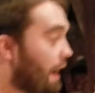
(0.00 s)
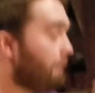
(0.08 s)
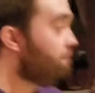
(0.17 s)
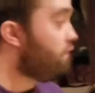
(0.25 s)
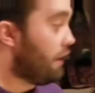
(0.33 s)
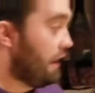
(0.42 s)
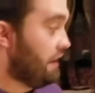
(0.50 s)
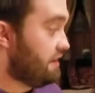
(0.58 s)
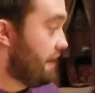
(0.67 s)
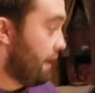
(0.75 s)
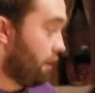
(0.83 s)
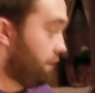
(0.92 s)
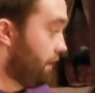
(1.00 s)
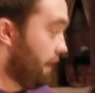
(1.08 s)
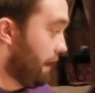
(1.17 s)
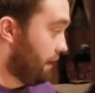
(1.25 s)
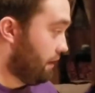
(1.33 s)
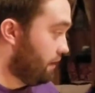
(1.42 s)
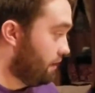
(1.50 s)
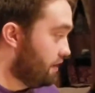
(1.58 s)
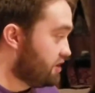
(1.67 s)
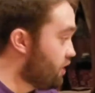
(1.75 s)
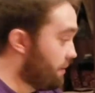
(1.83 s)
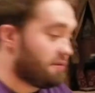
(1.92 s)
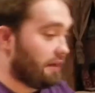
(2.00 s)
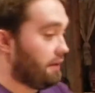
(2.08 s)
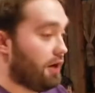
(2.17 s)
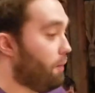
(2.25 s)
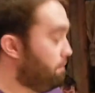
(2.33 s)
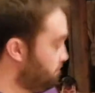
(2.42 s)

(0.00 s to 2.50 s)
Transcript: I'm fucking terrified. So I'm just nope,